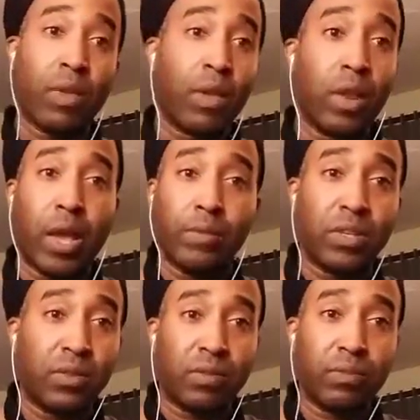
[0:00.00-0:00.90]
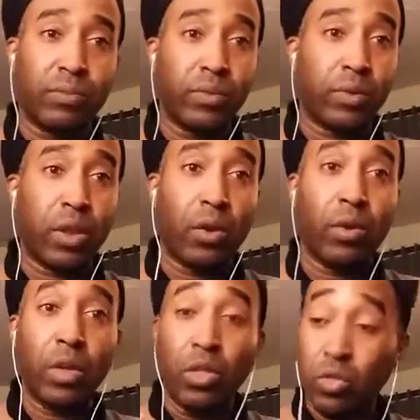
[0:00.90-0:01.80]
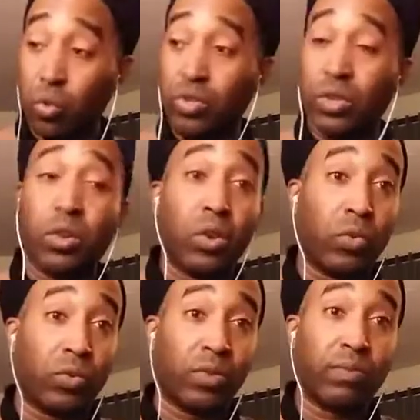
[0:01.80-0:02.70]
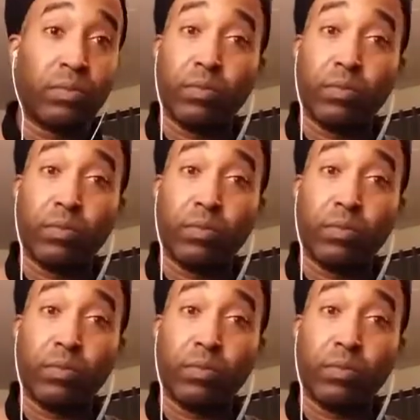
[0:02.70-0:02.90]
And I'm just, those are the notes